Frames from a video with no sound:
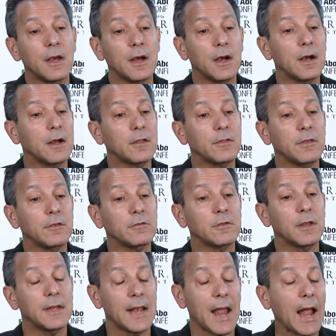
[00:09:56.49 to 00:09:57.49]
uh, these
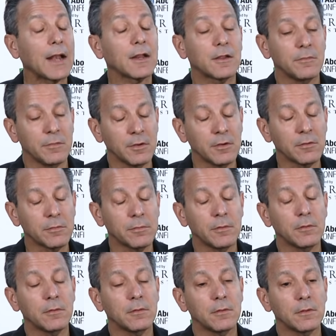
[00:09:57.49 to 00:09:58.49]

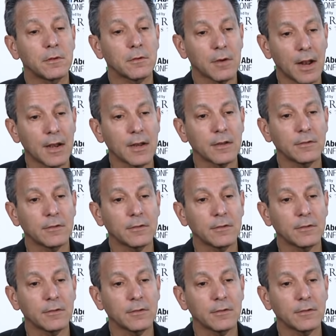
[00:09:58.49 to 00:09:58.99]
non-communicable chronic